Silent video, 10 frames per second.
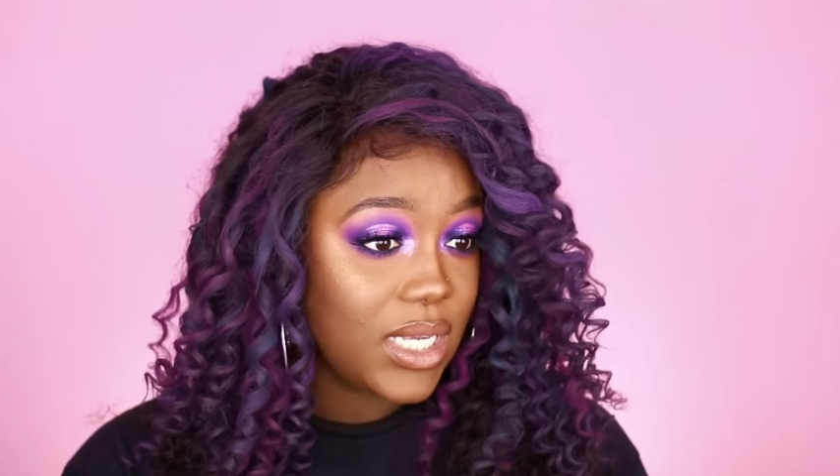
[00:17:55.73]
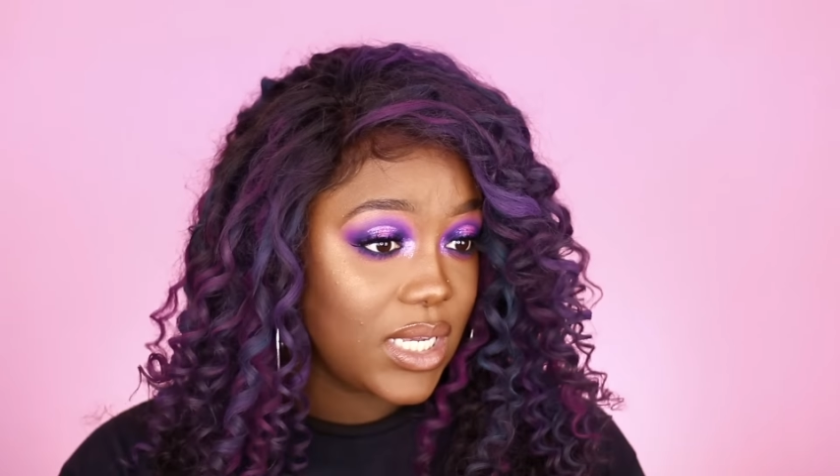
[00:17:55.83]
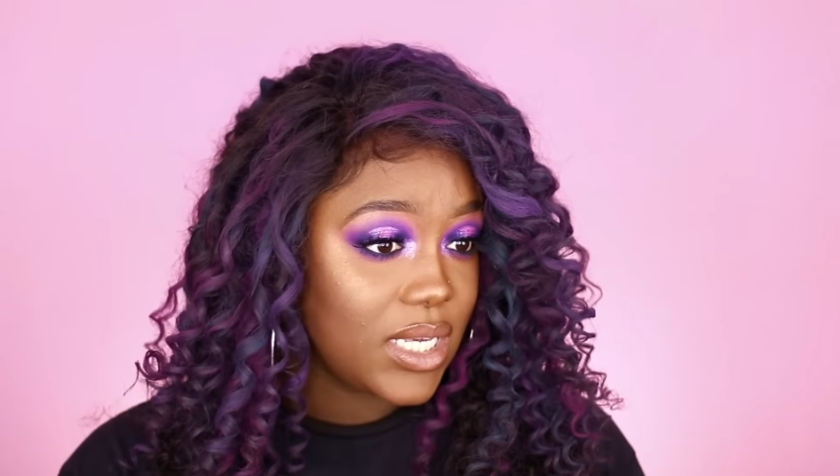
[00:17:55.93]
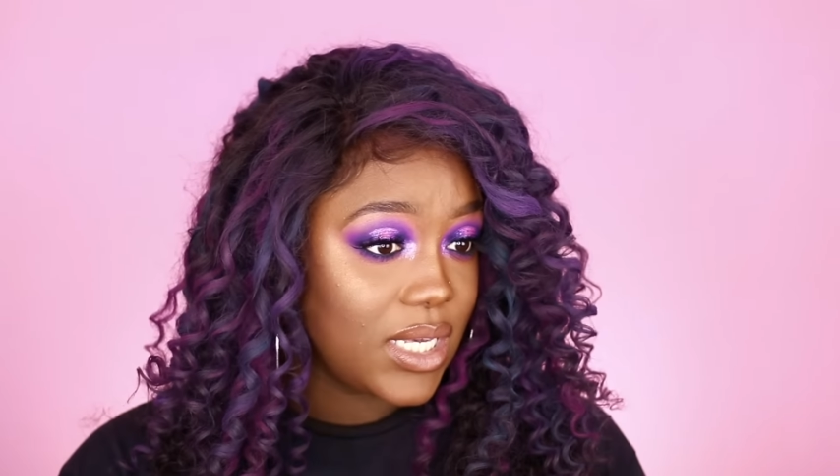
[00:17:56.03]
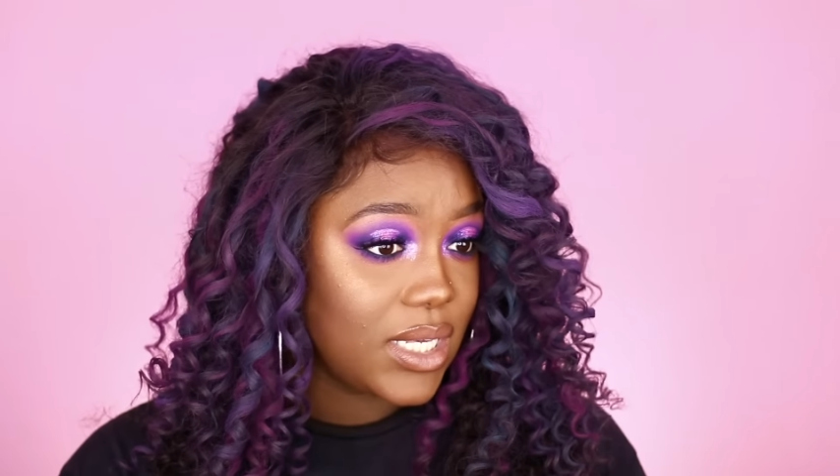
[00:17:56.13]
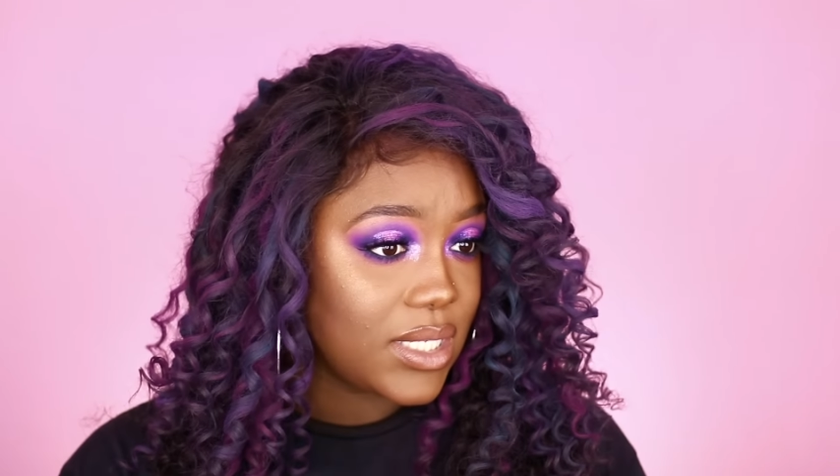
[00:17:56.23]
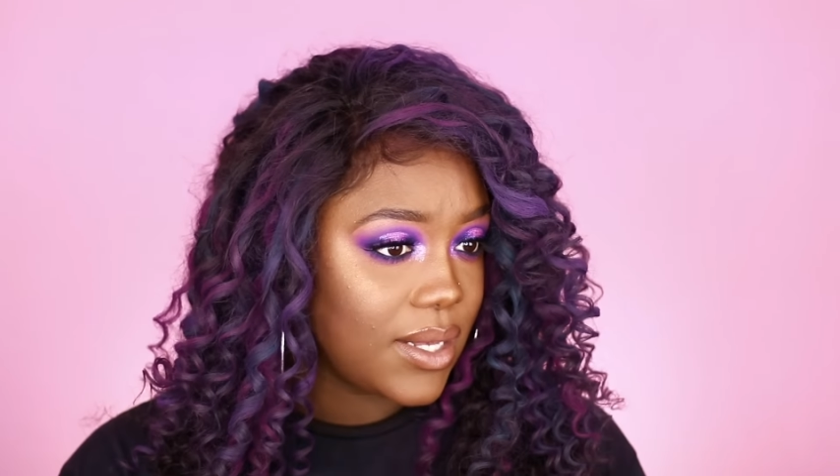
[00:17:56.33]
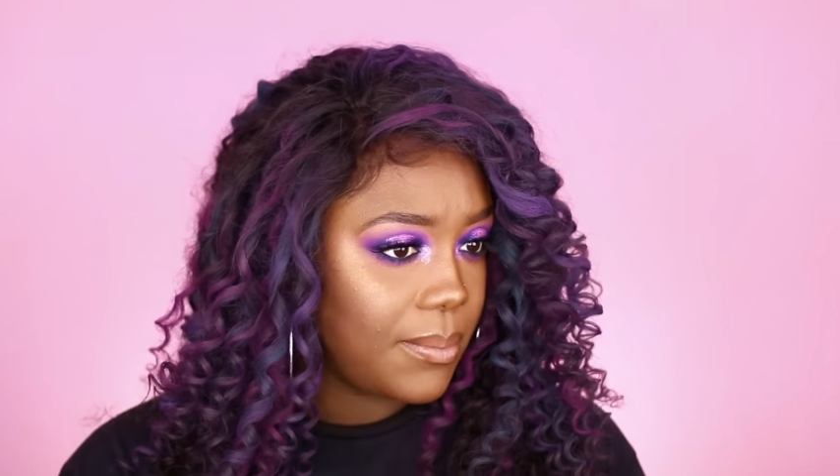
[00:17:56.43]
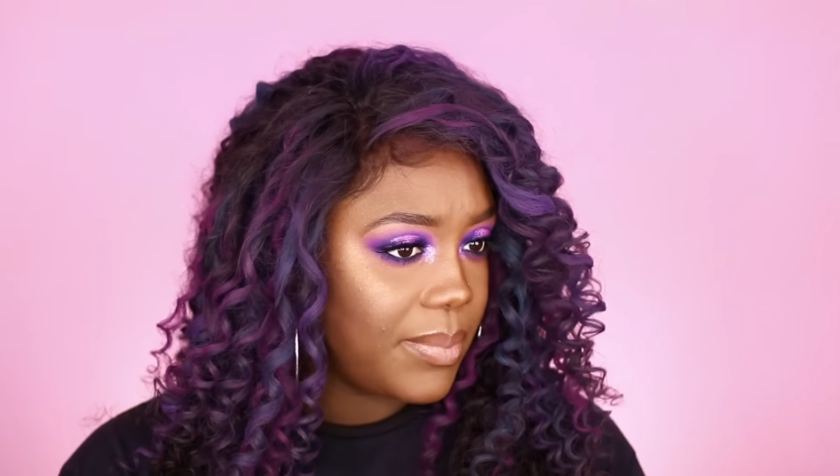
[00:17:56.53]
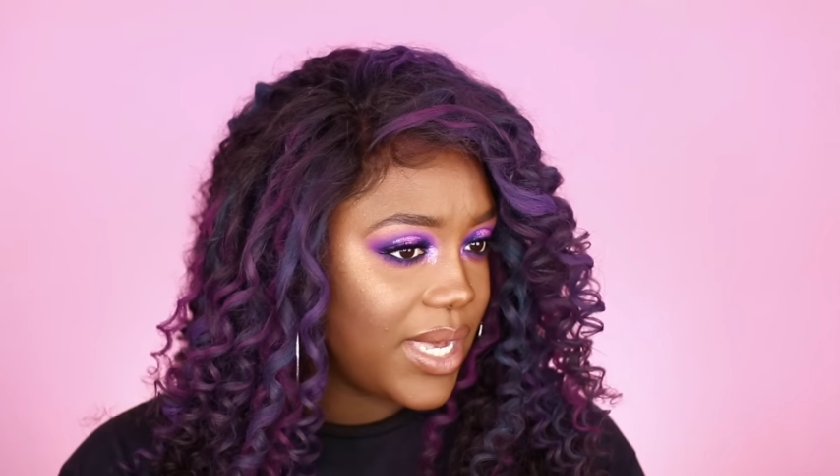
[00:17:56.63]
is
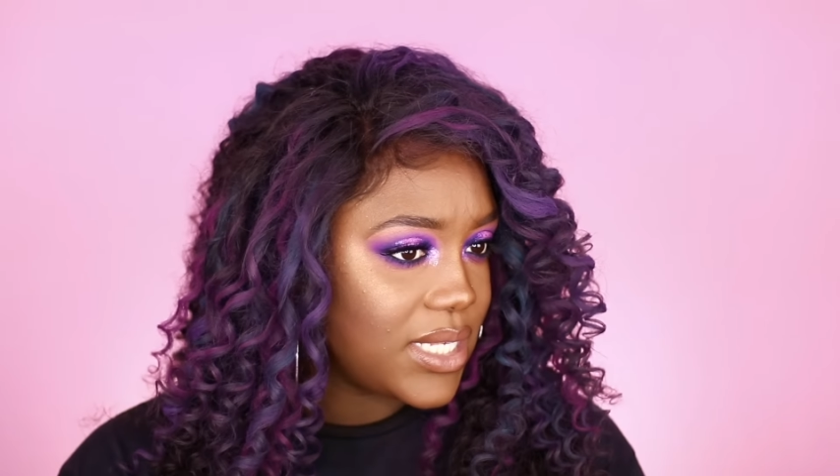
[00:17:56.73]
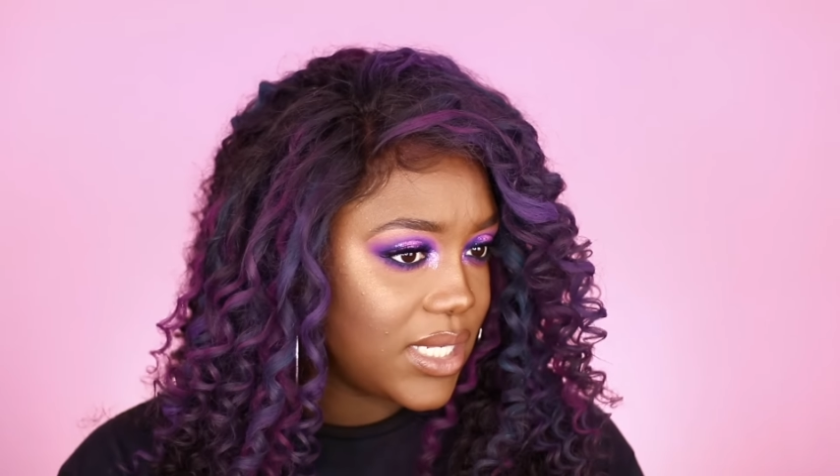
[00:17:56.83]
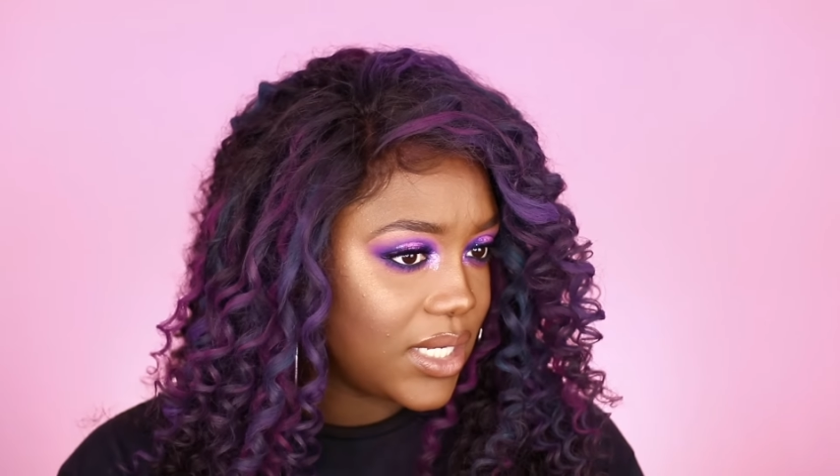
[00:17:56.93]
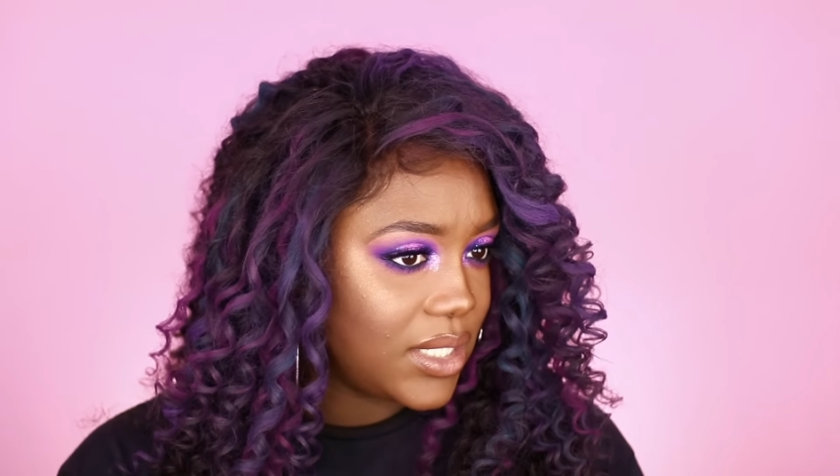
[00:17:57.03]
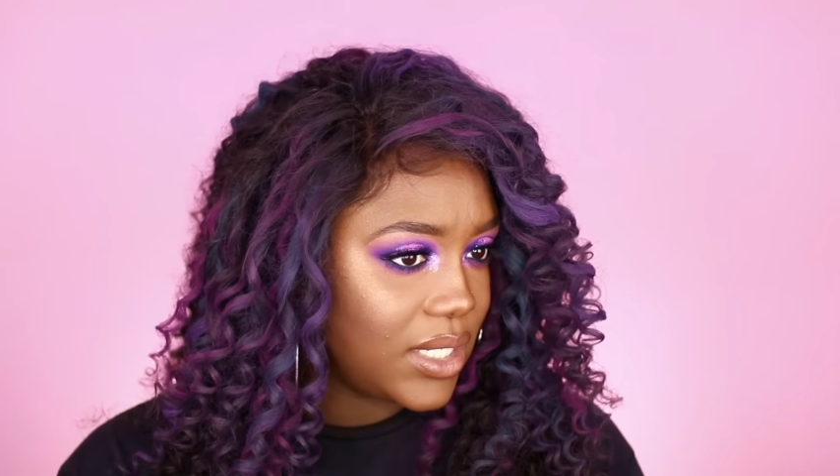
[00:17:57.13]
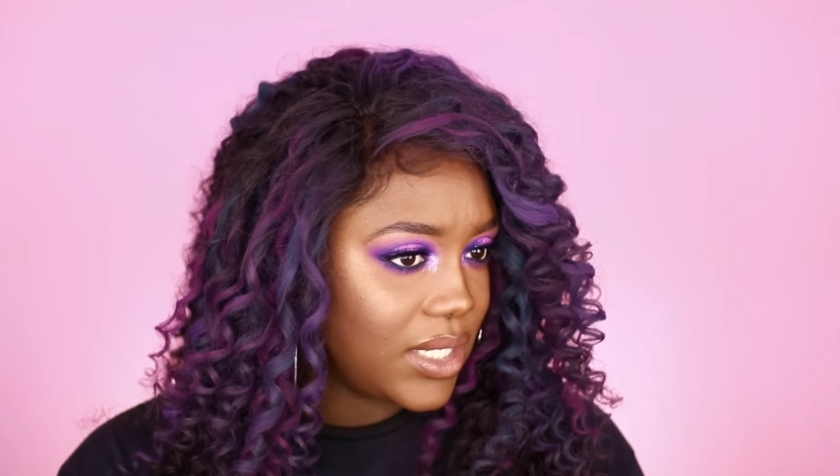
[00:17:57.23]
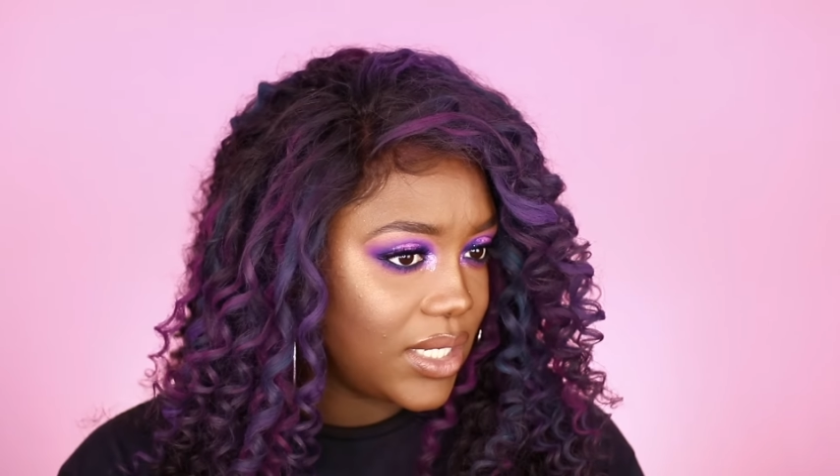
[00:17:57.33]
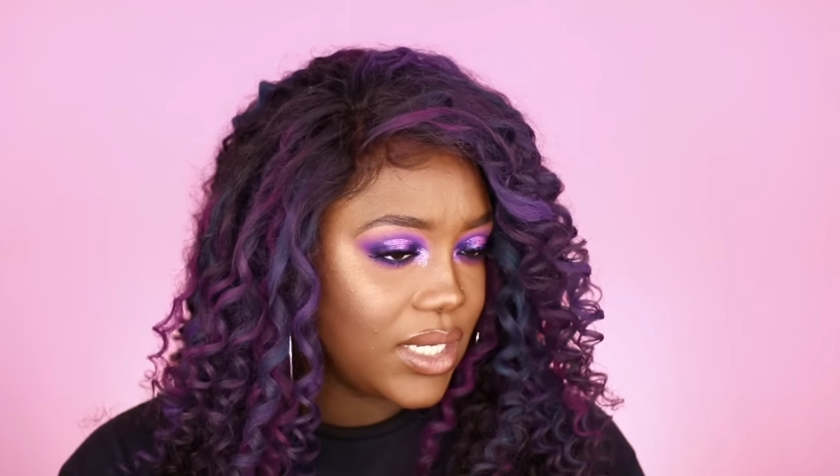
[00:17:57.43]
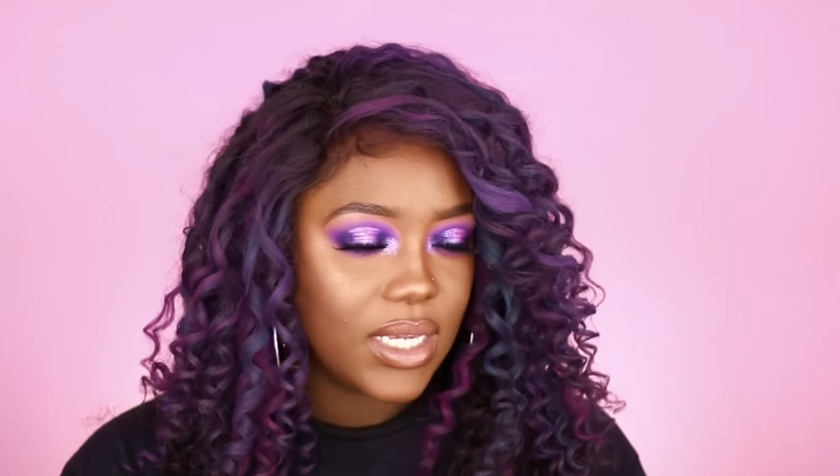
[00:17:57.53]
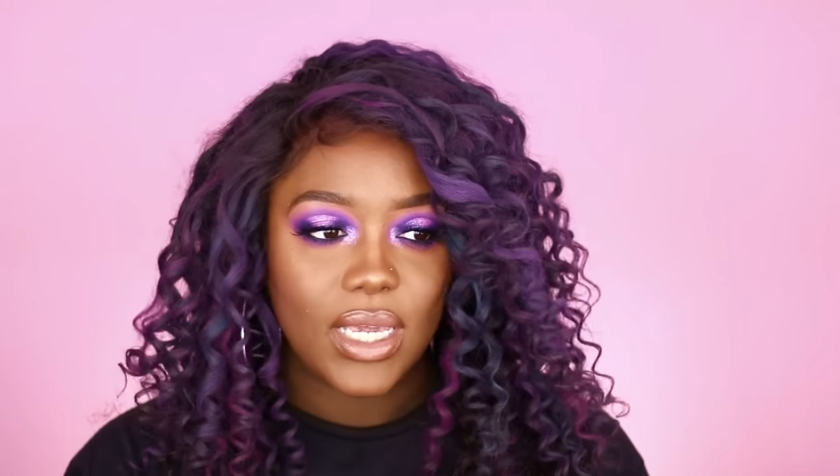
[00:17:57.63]
basically